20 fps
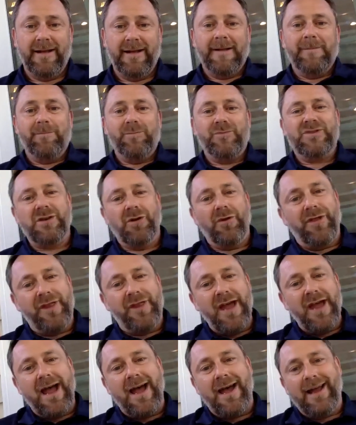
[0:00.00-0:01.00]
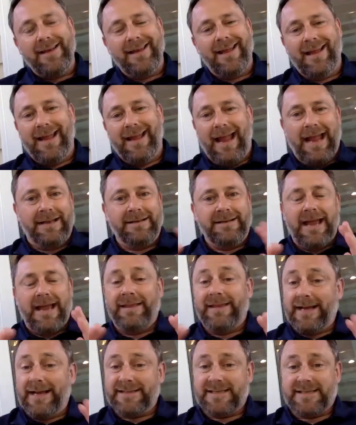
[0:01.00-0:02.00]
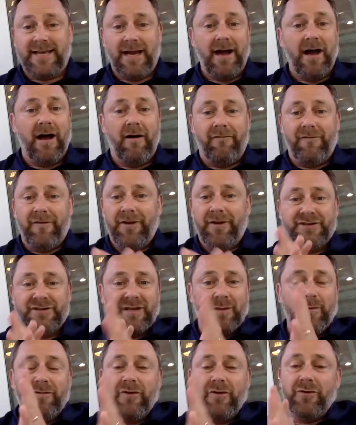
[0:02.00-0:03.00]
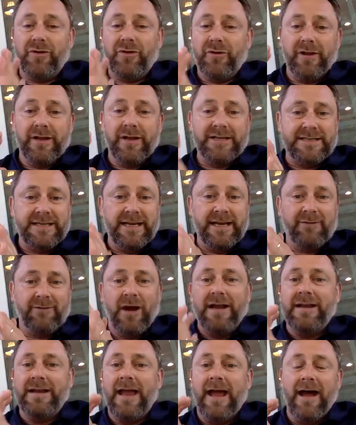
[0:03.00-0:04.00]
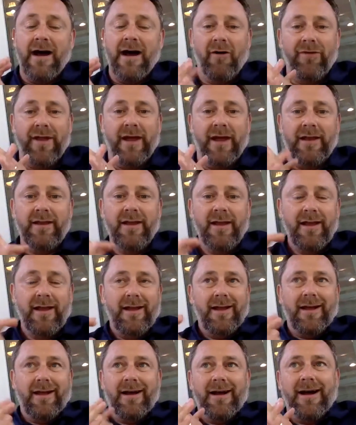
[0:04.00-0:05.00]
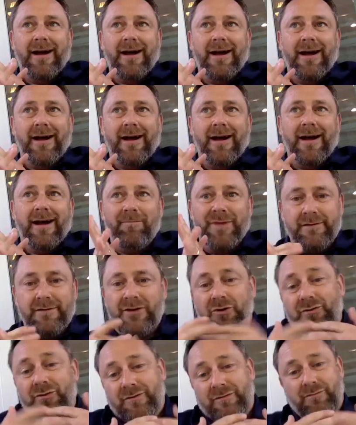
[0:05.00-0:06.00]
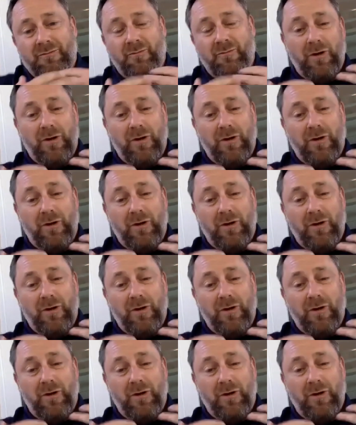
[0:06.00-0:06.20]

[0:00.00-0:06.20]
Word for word: Mm-hmm. So that and and that's tough. There's some of you that are listening right now that um, you,